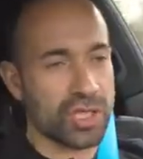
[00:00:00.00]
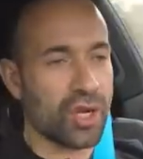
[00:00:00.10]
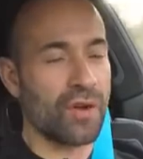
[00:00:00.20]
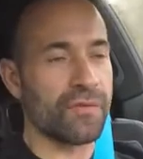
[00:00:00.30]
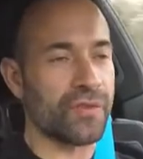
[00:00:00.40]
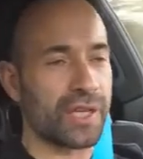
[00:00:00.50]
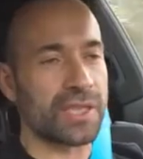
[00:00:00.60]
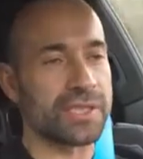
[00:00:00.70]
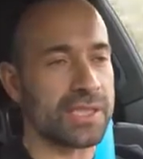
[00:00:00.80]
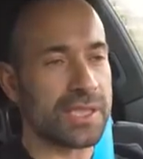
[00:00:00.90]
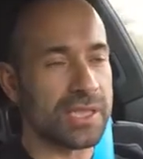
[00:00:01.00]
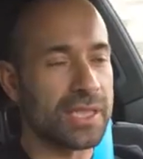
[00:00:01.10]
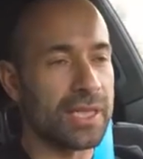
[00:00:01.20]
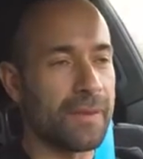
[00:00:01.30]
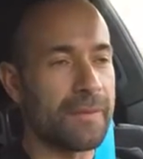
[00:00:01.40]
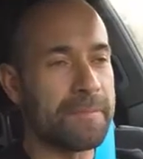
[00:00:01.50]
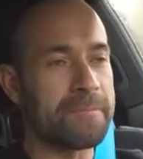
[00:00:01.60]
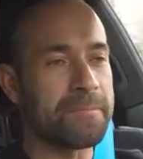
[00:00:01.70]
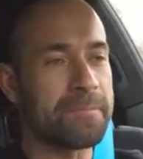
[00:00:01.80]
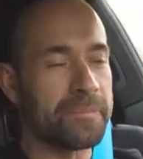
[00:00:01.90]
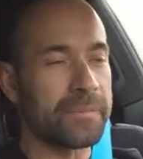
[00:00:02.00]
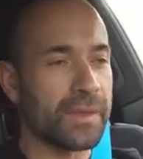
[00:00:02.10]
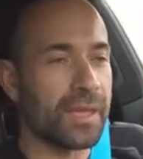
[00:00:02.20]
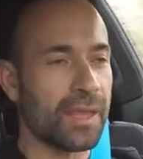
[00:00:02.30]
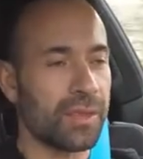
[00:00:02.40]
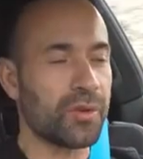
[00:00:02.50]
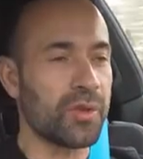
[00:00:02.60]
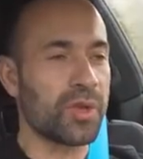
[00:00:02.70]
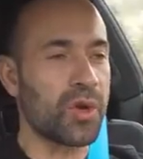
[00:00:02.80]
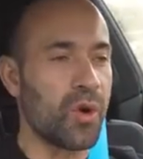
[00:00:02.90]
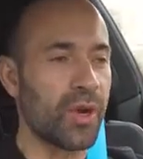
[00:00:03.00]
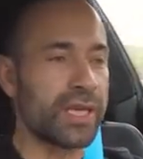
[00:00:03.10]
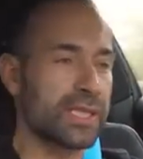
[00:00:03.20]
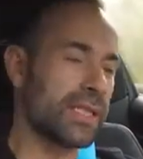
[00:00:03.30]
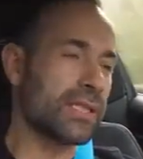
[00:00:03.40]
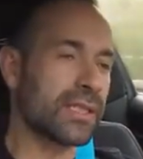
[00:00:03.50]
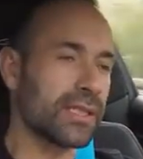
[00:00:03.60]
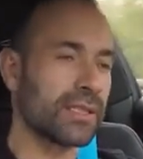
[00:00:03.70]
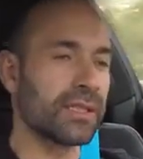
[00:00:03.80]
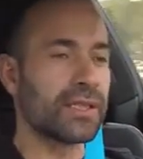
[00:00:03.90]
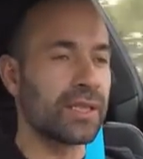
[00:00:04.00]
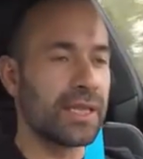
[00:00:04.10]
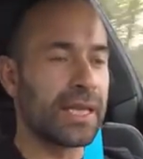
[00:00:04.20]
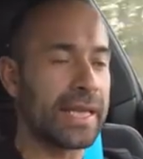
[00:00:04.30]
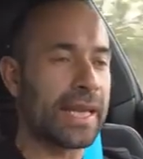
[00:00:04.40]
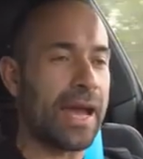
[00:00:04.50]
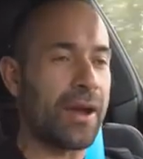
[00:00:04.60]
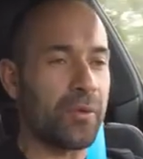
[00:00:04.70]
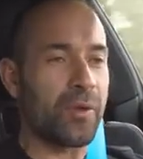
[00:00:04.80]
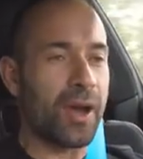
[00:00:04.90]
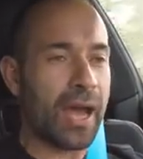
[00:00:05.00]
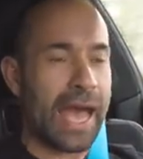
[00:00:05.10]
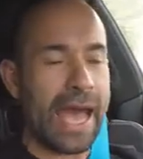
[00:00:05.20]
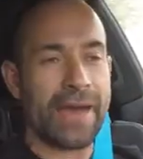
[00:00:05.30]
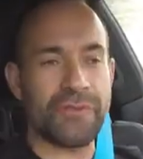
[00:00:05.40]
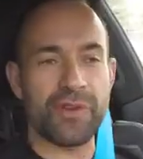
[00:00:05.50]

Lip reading: confidence through the corners. Now, I have